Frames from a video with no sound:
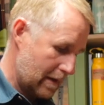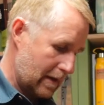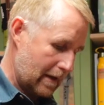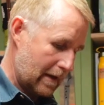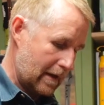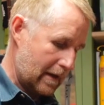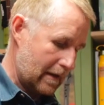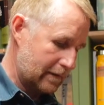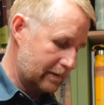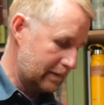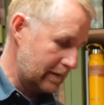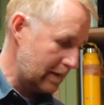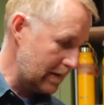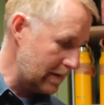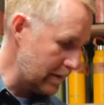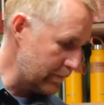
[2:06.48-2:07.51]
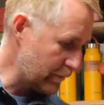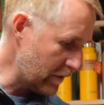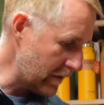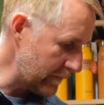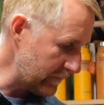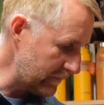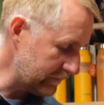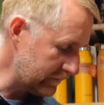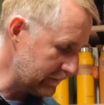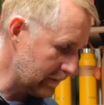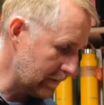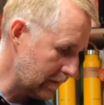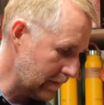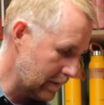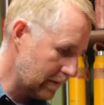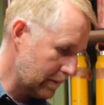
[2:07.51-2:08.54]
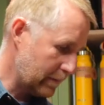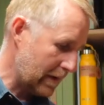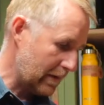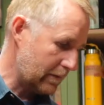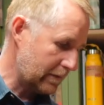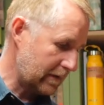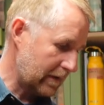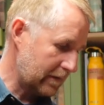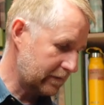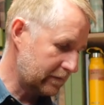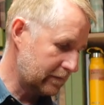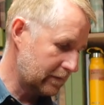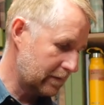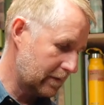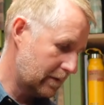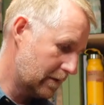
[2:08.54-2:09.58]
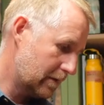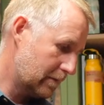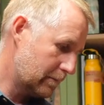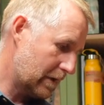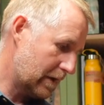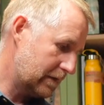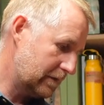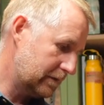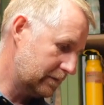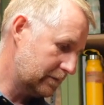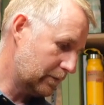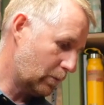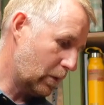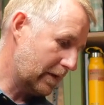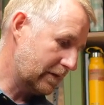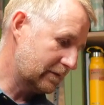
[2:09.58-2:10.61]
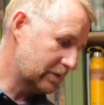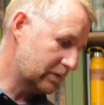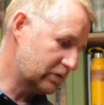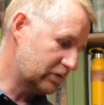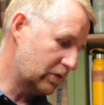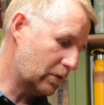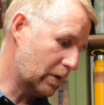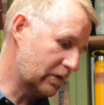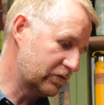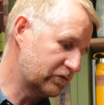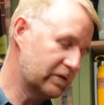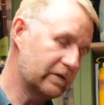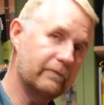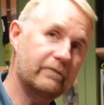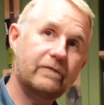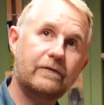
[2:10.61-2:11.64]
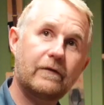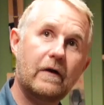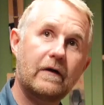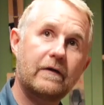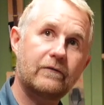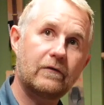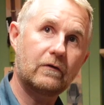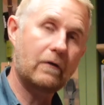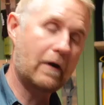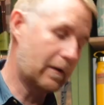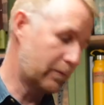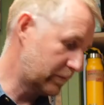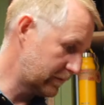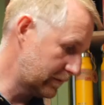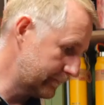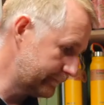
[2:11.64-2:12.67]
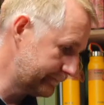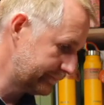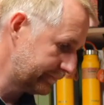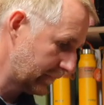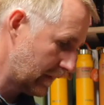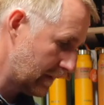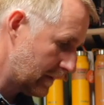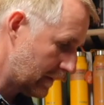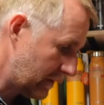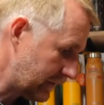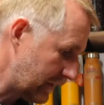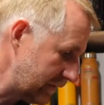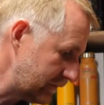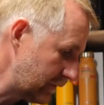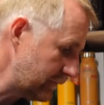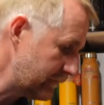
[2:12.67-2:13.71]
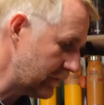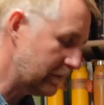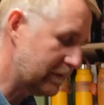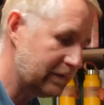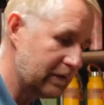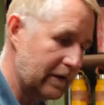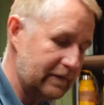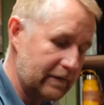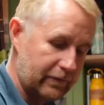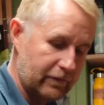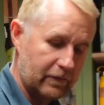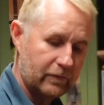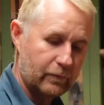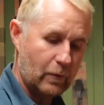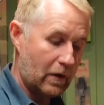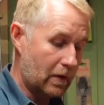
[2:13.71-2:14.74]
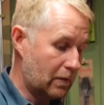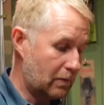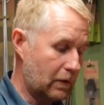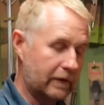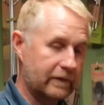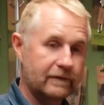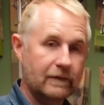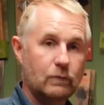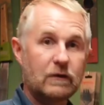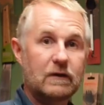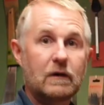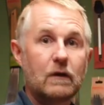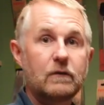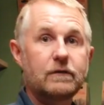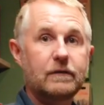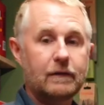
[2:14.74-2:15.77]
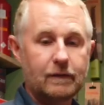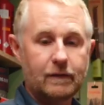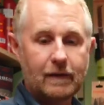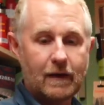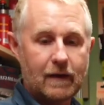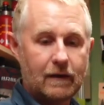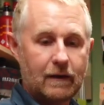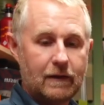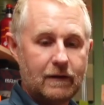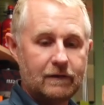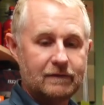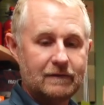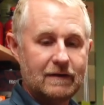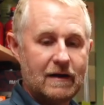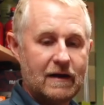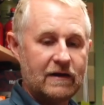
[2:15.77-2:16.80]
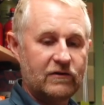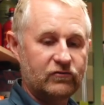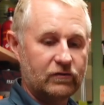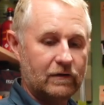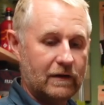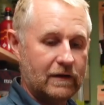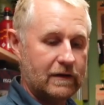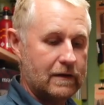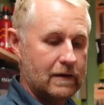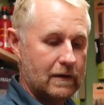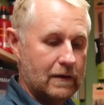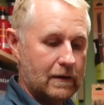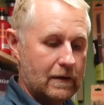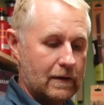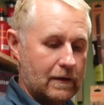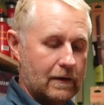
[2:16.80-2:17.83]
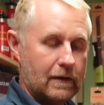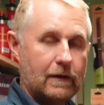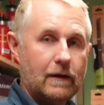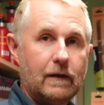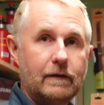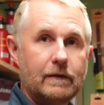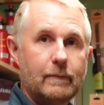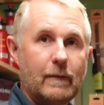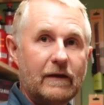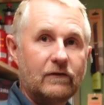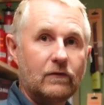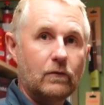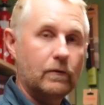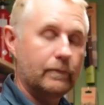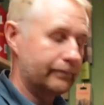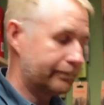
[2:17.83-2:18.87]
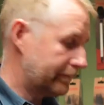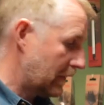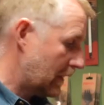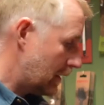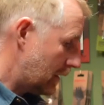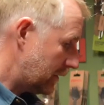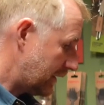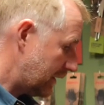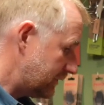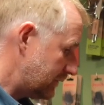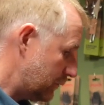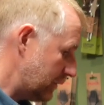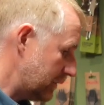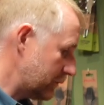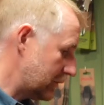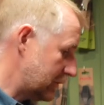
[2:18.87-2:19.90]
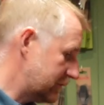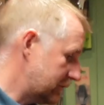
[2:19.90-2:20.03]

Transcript: and the Primus power gas weighs 205 grams. Okay, so a very slight difference, but like I say, we can only think that that is literally in the metal. Okay, so what I'm going to